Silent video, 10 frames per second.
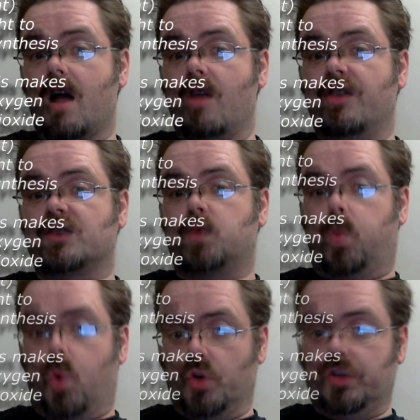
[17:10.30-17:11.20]
there's
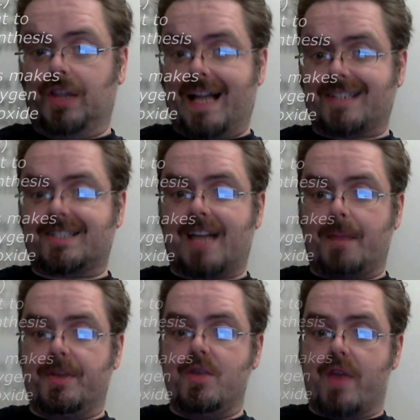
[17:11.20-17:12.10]
one last
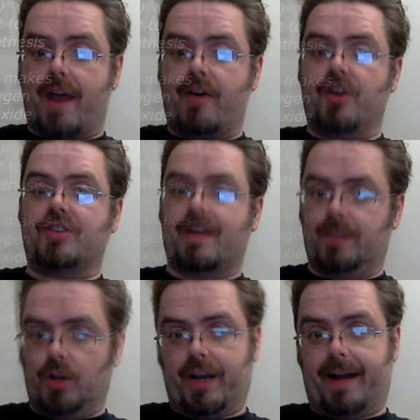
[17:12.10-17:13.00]
type of eukaryote to have a
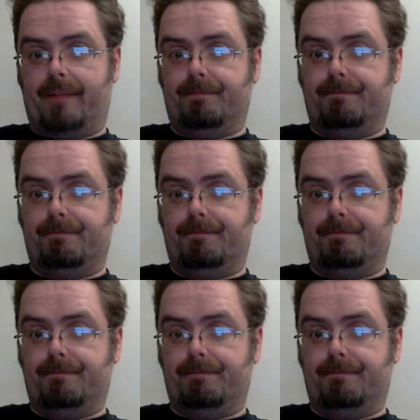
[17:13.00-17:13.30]
look at.